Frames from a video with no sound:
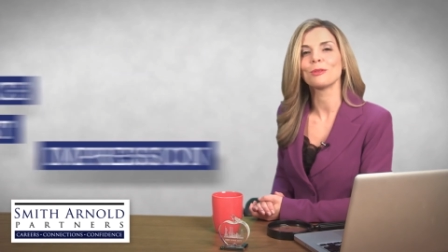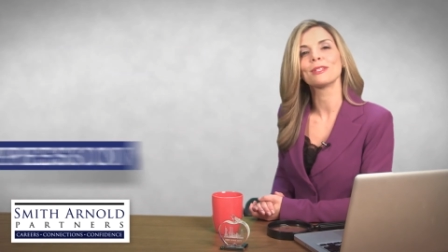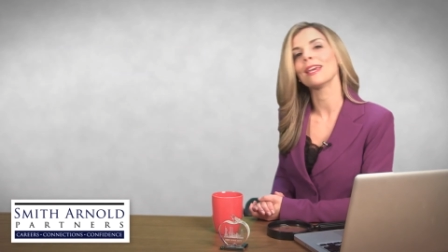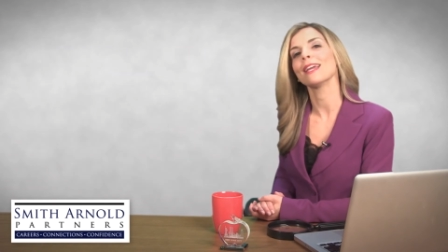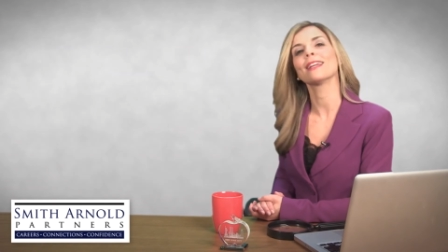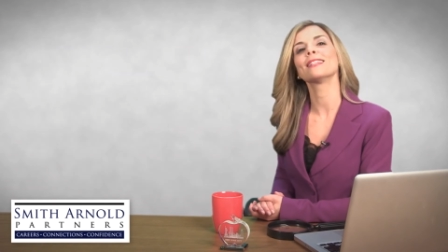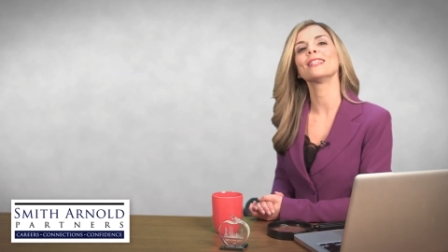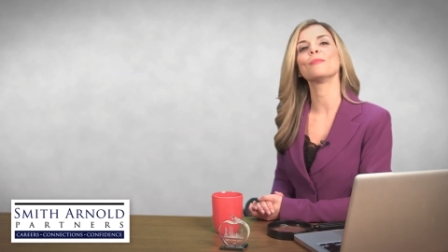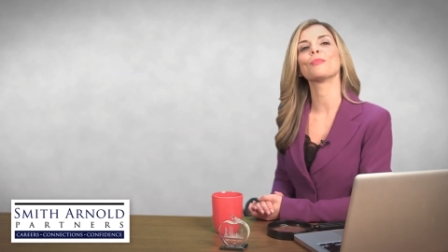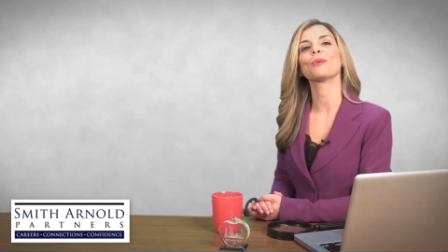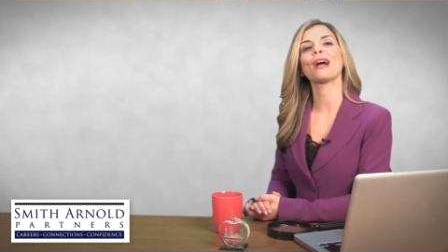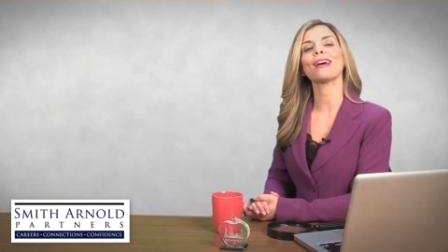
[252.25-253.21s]
So take a
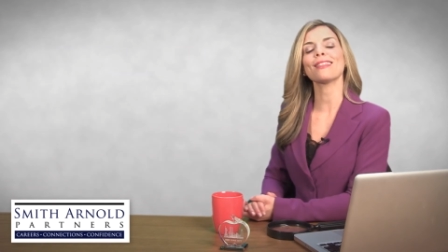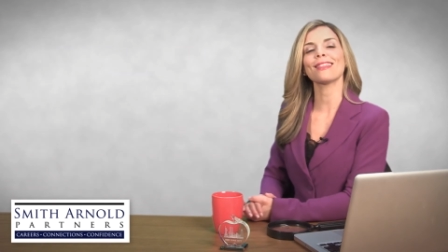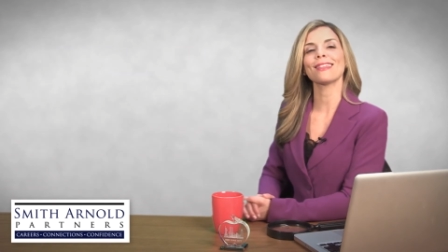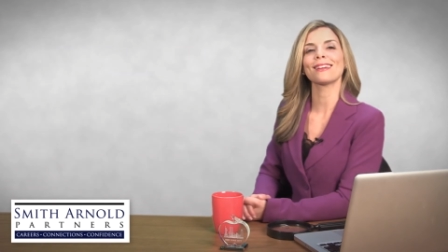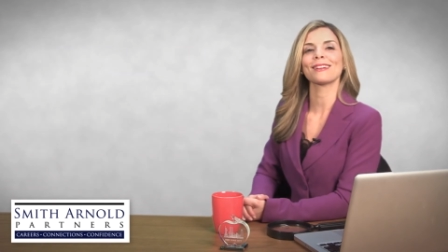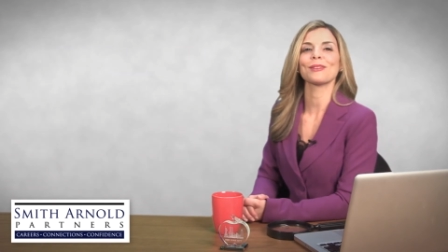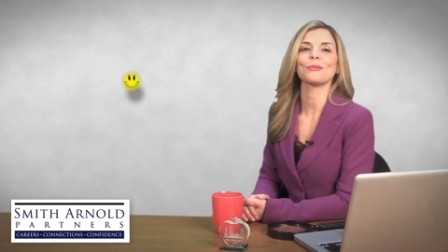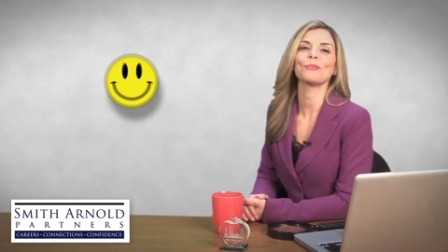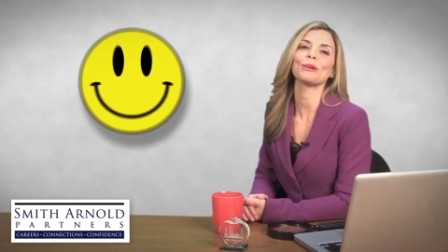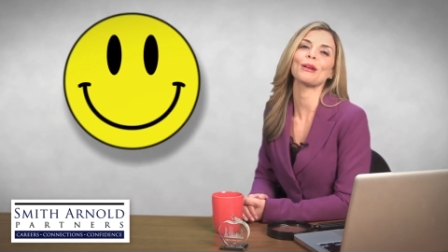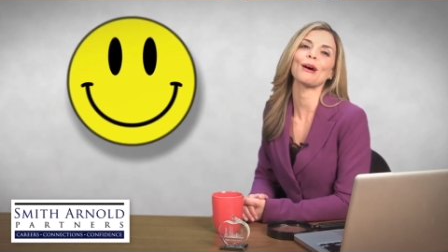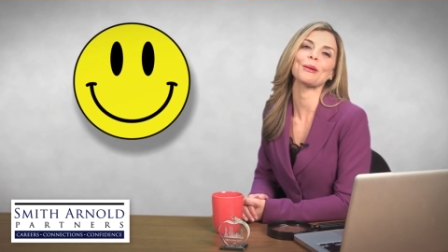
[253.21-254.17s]
deep breath,
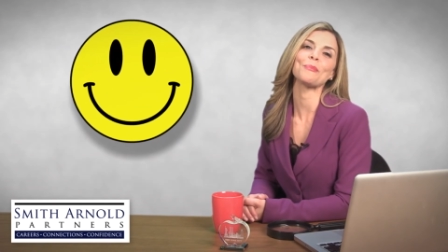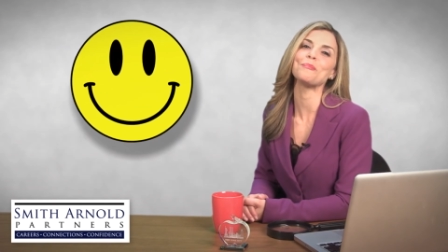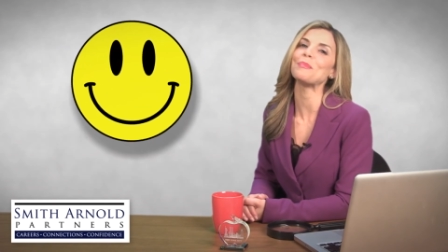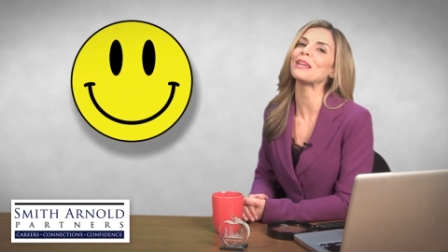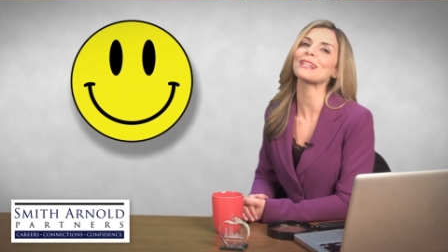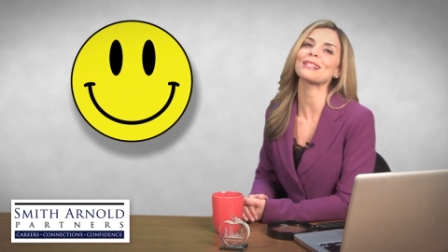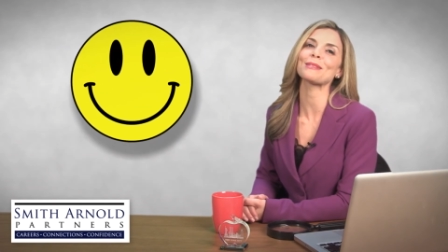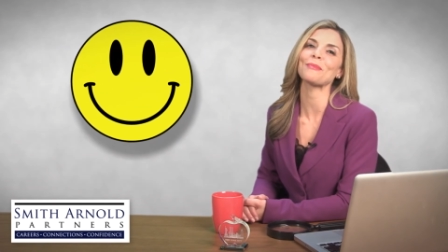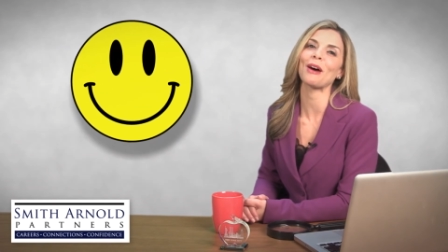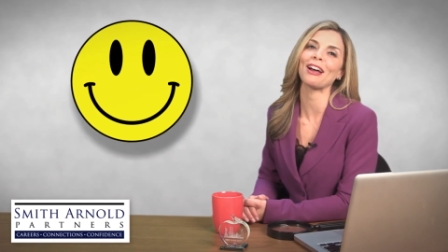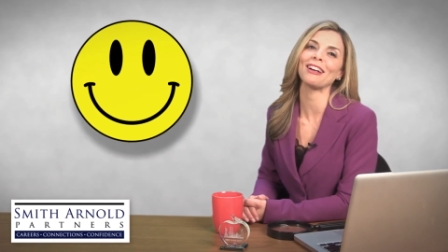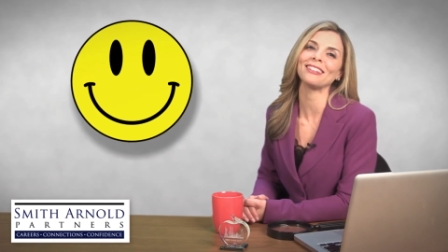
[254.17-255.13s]
put on a big
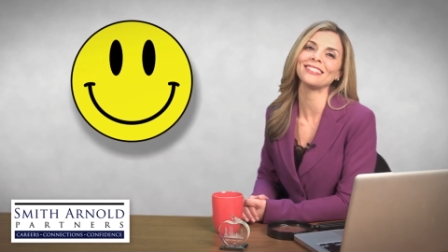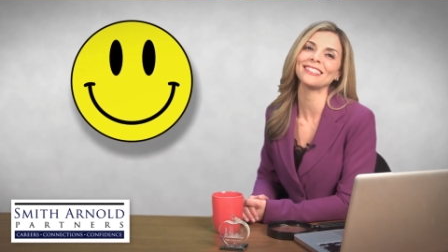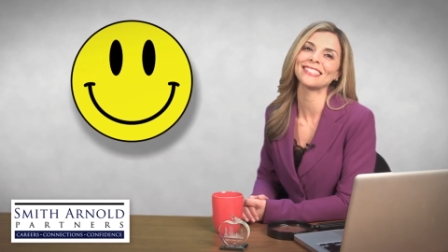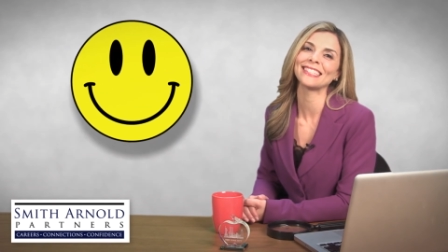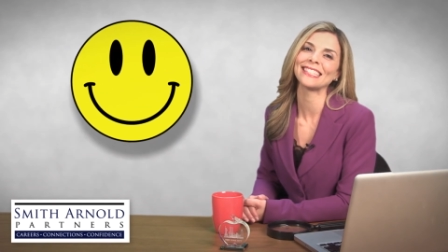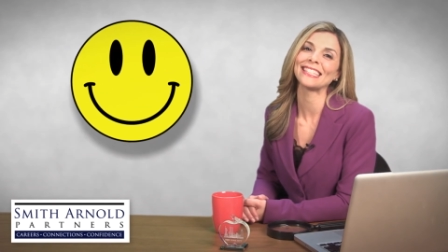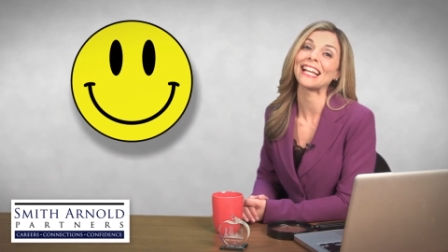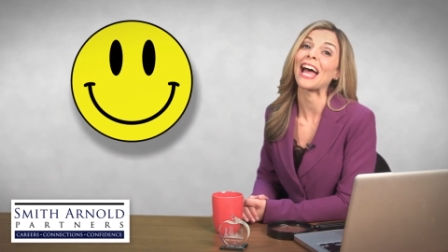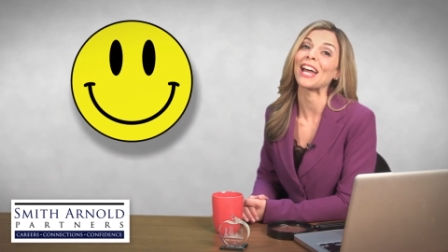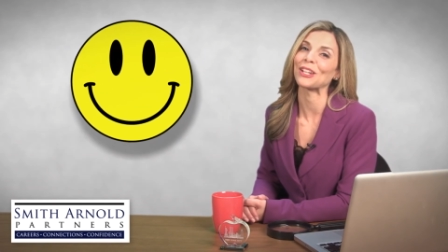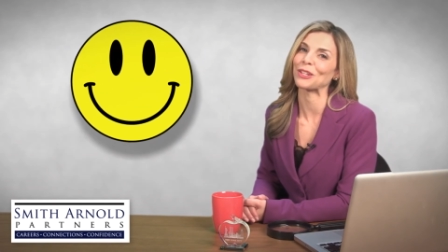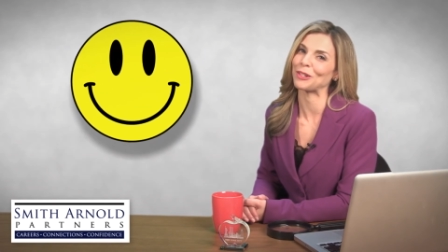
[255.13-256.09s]
smile,
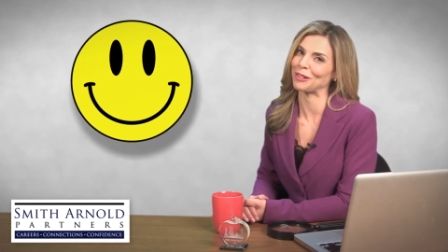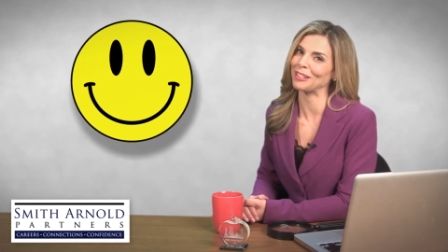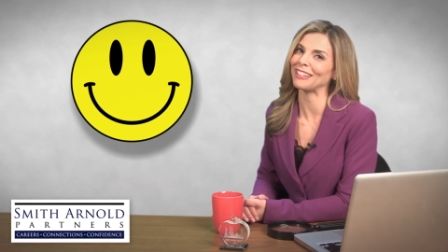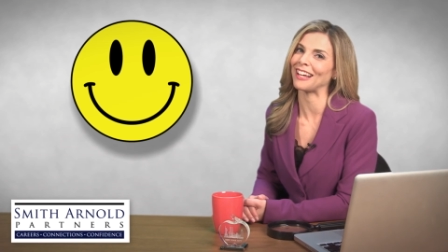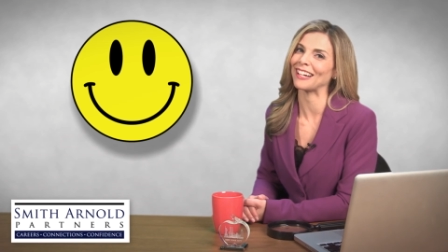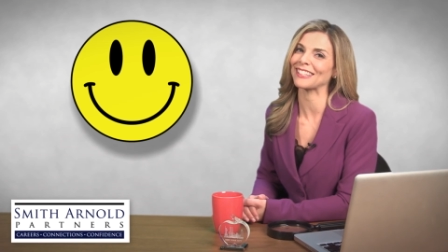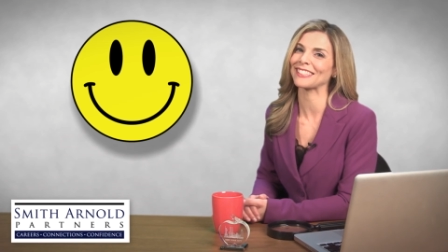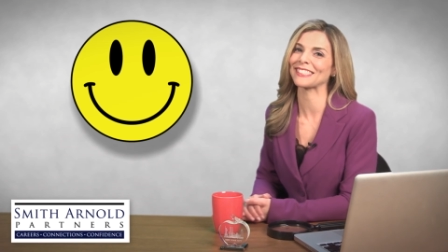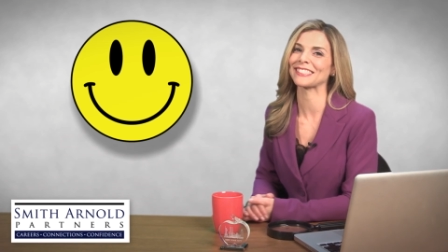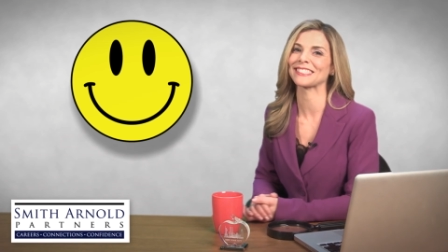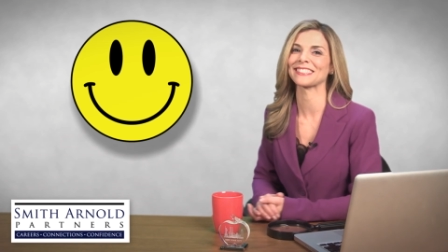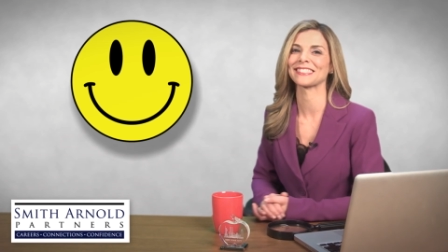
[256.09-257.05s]
and good luck.